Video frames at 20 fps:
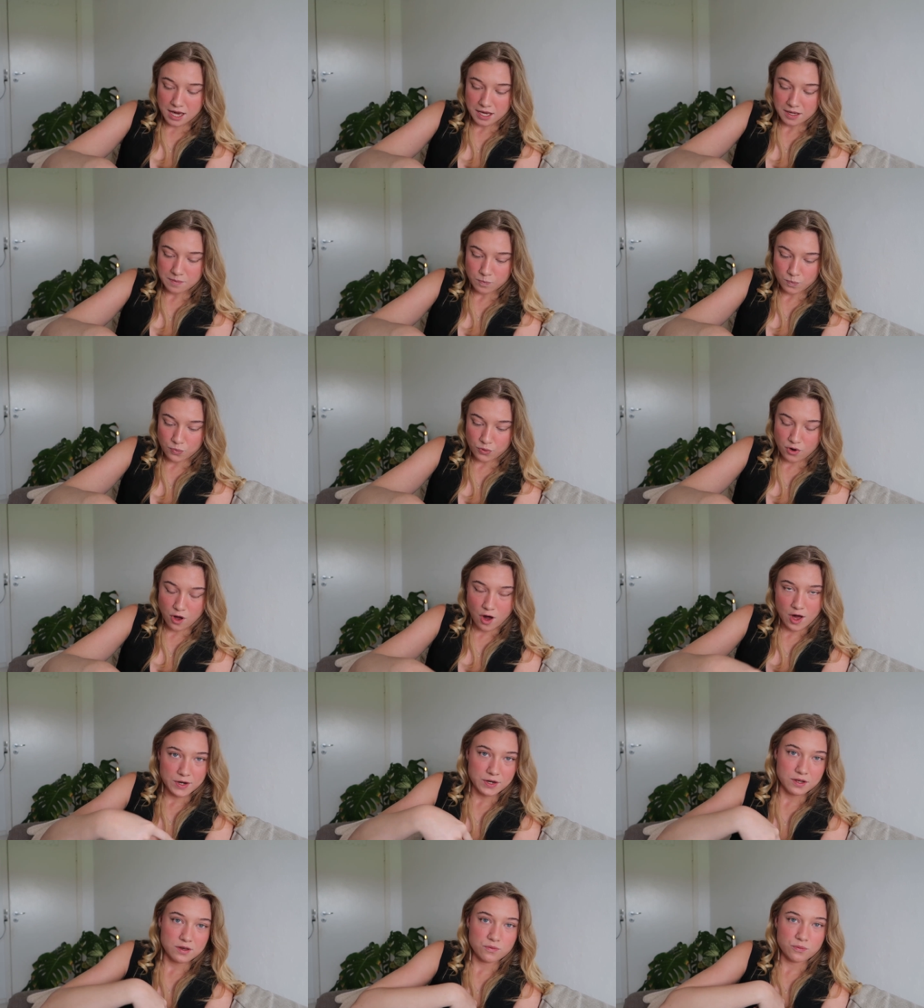I
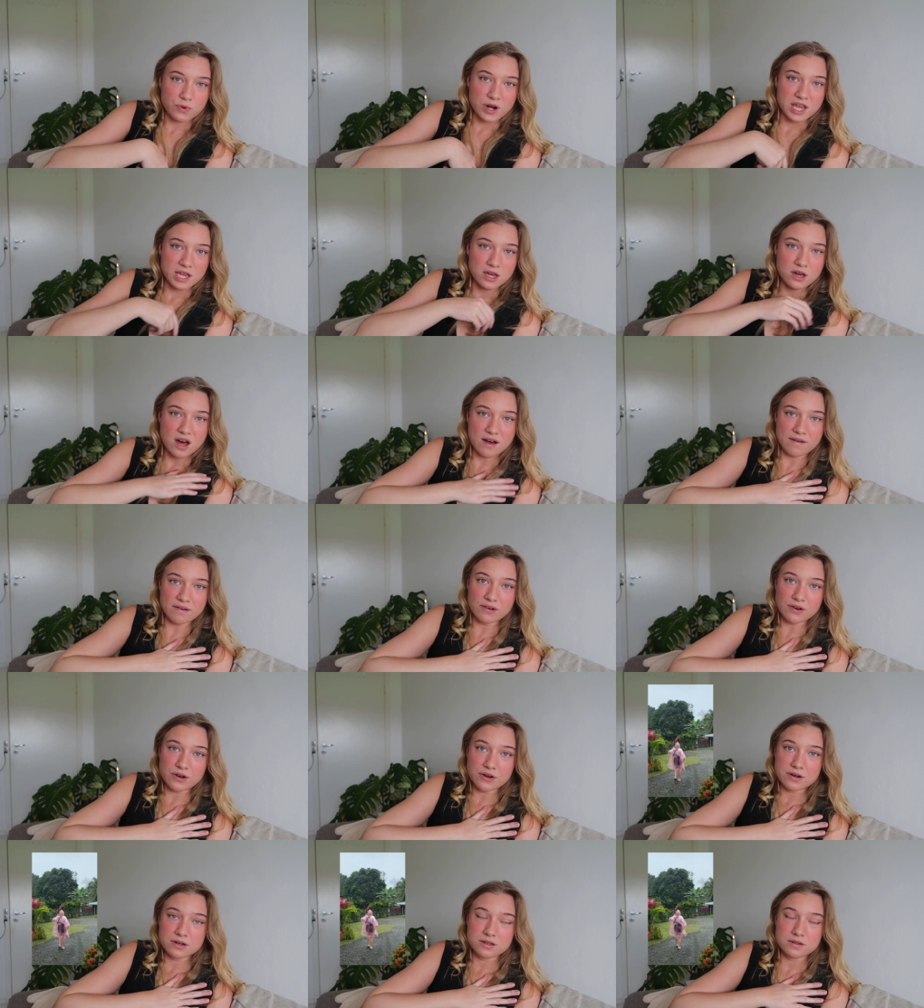brought a rain
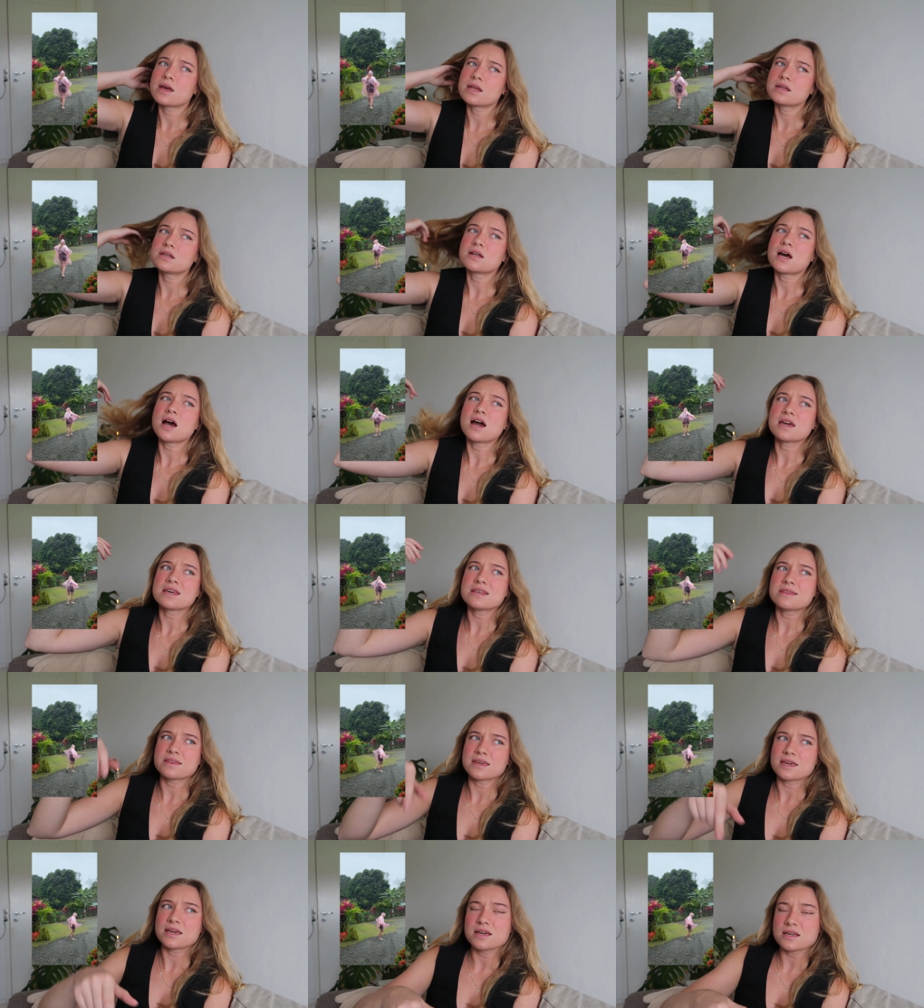cover, and I
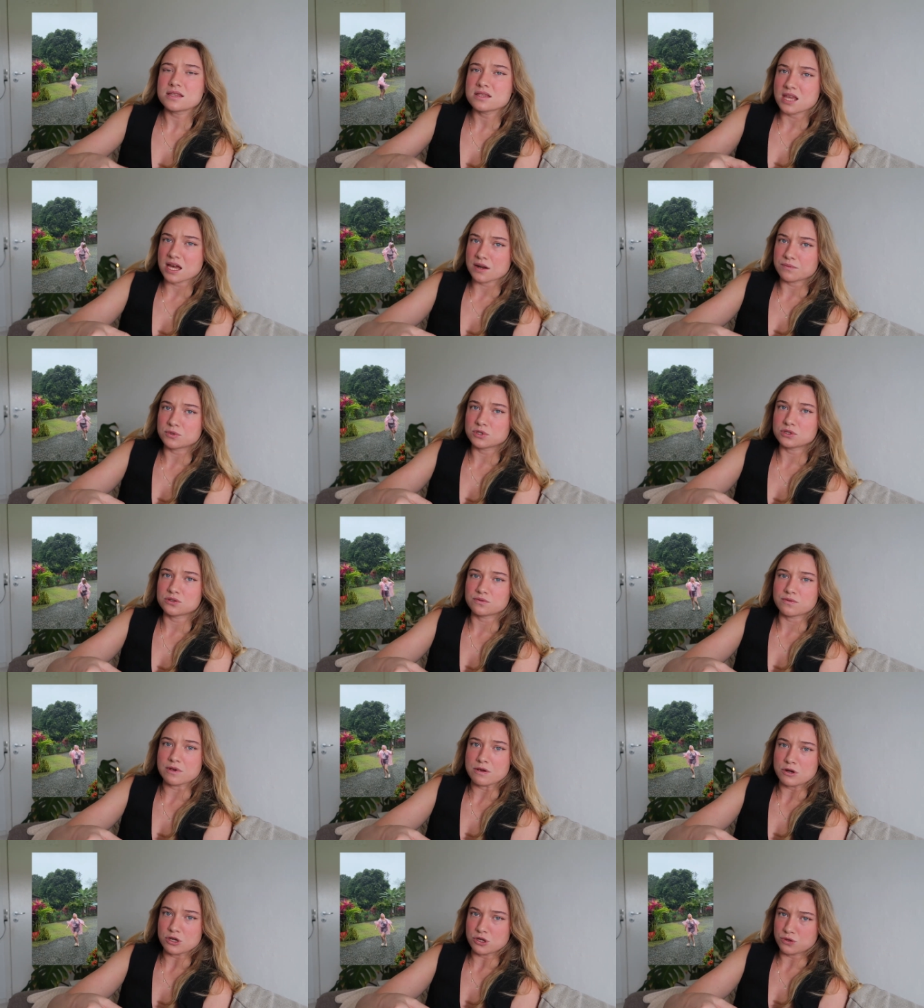think that was a
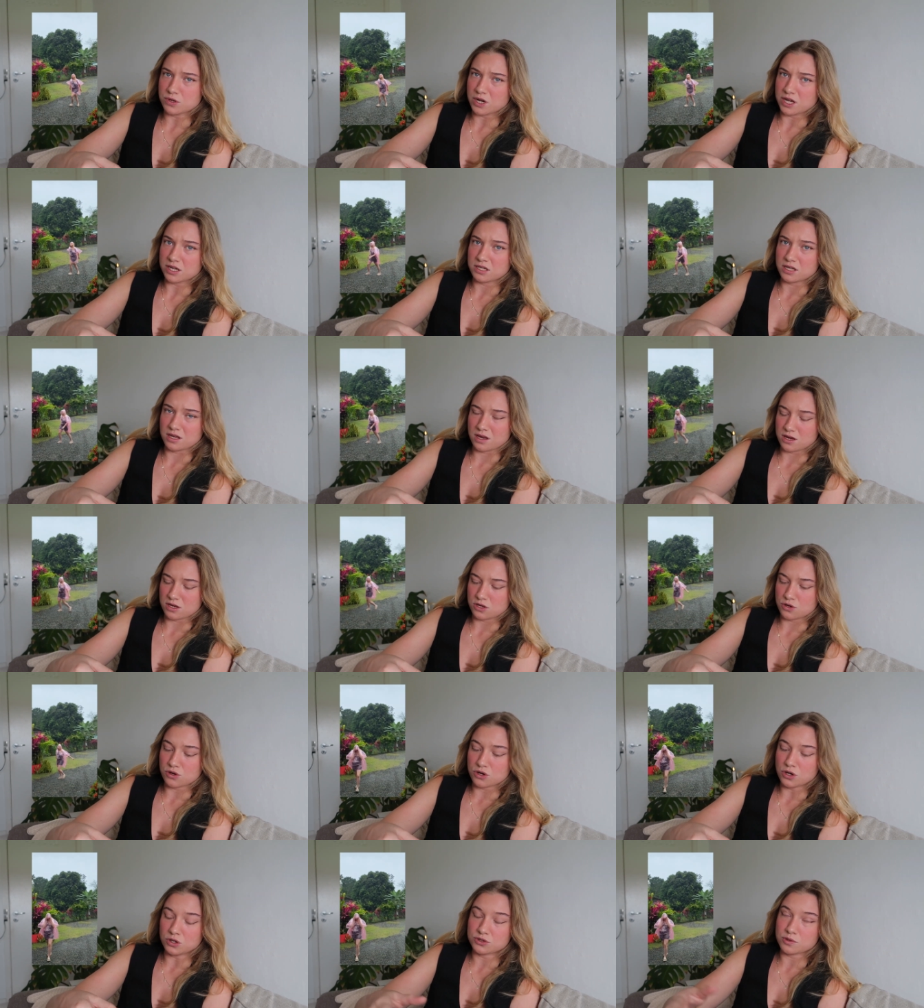very good idea. You
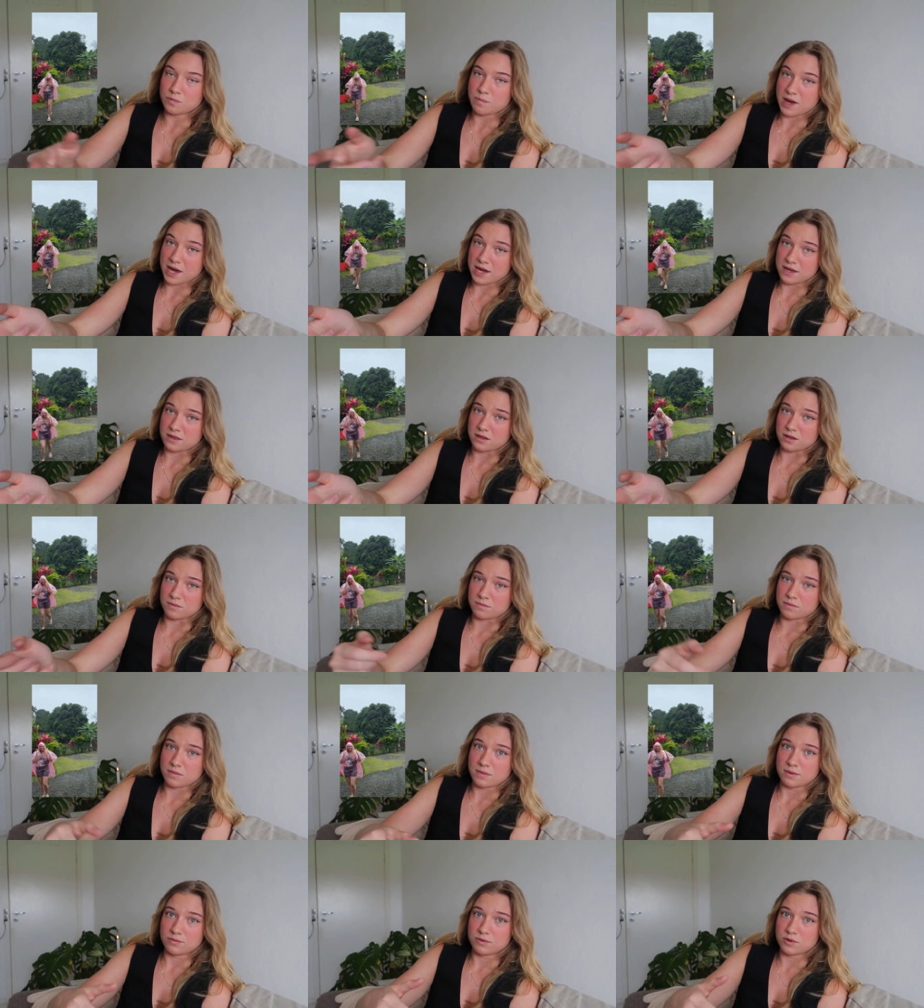can also buy them
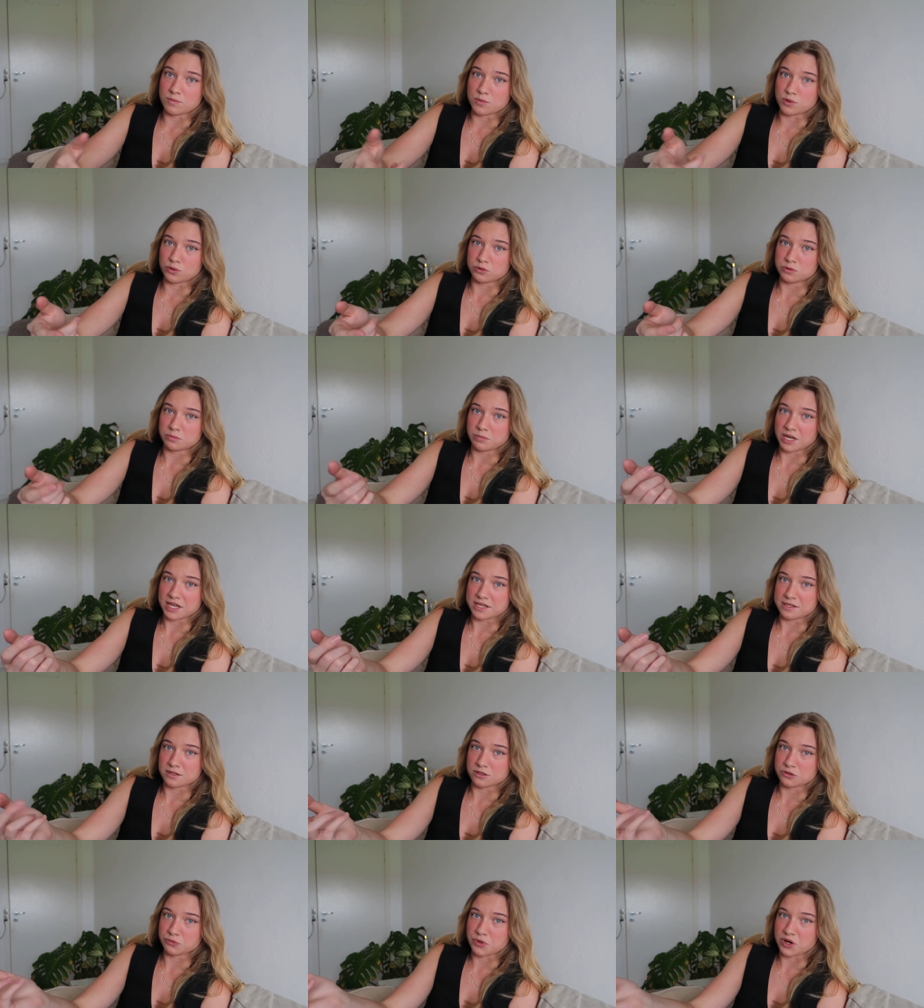the most
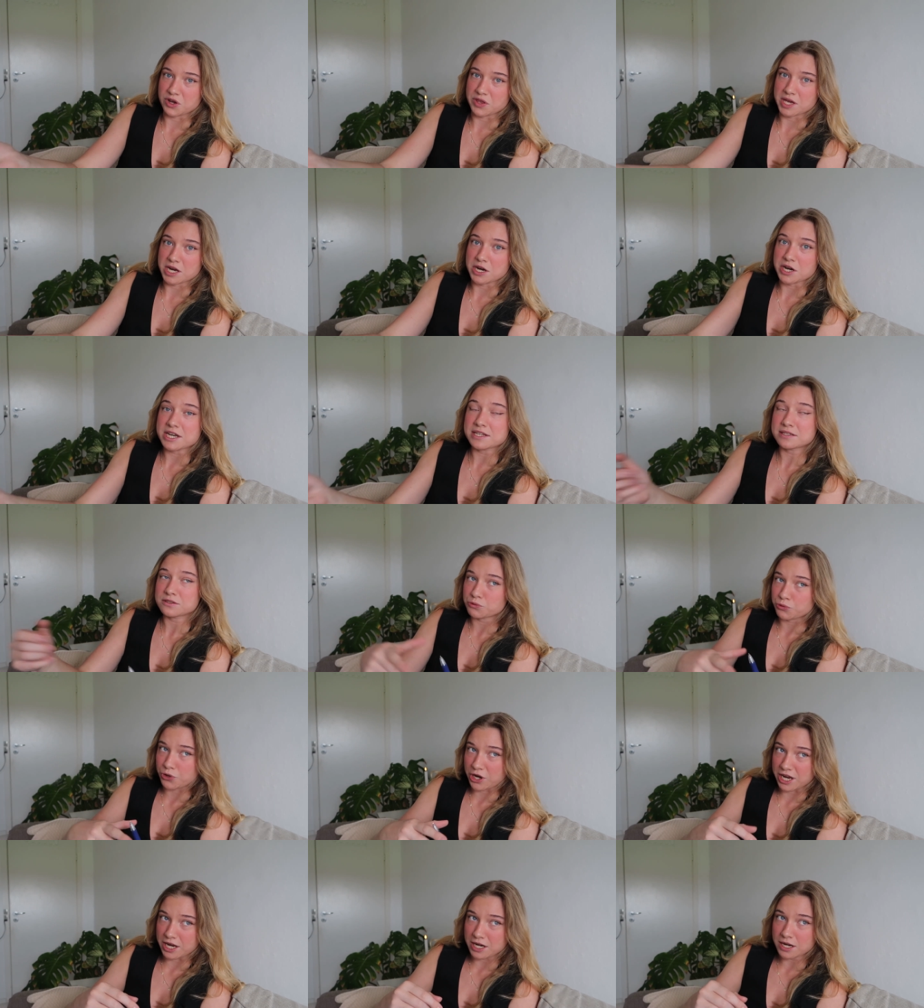places where there is
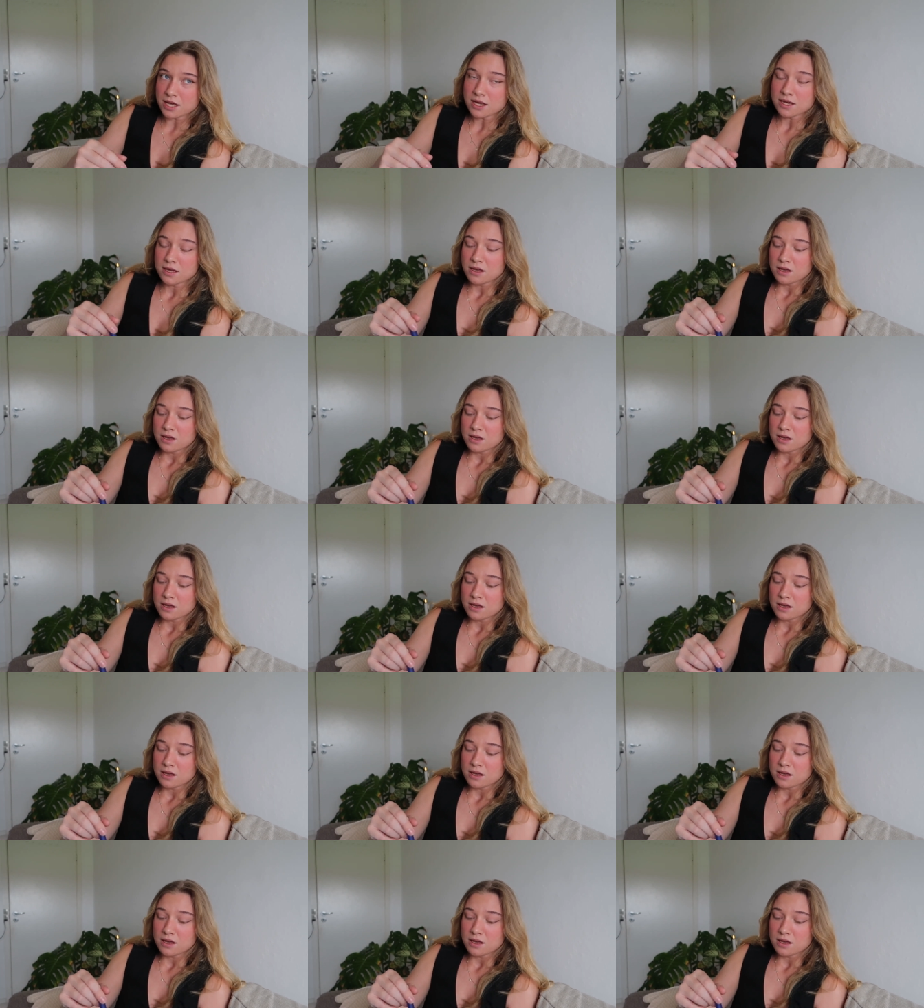rain.